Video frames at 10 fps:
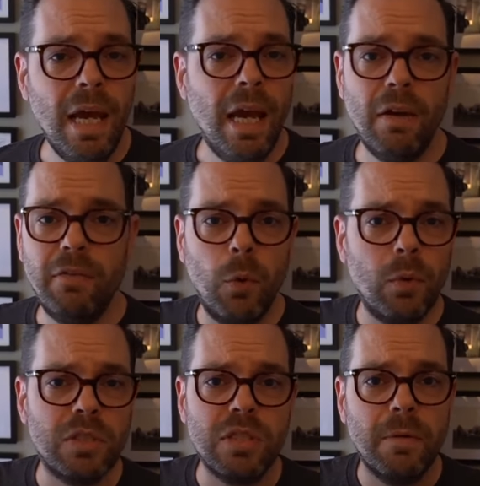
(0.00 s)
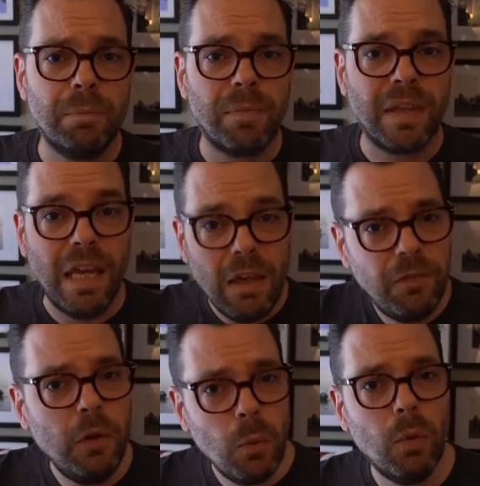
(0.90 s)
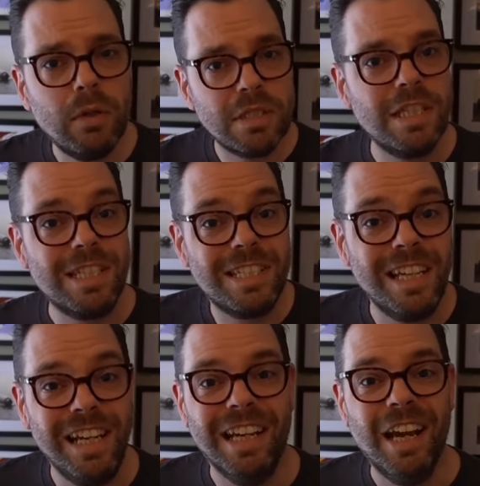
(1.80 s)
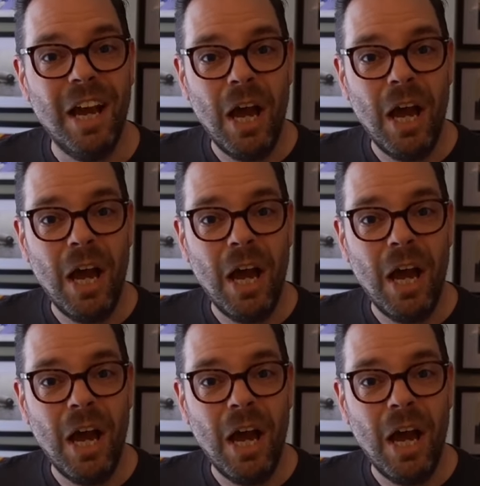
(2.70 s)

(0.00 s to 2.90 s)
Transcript: And of course, if you want to see